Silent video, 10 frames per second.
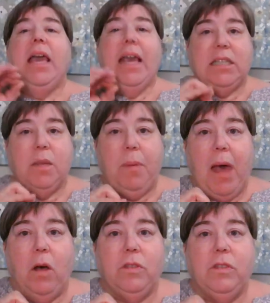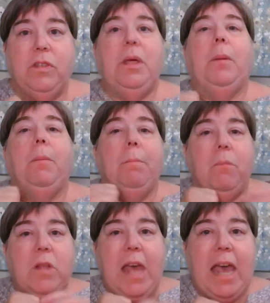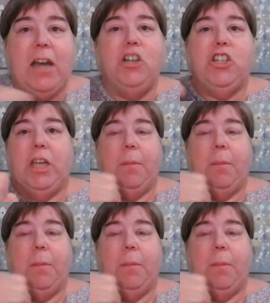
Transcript: It's about the energy,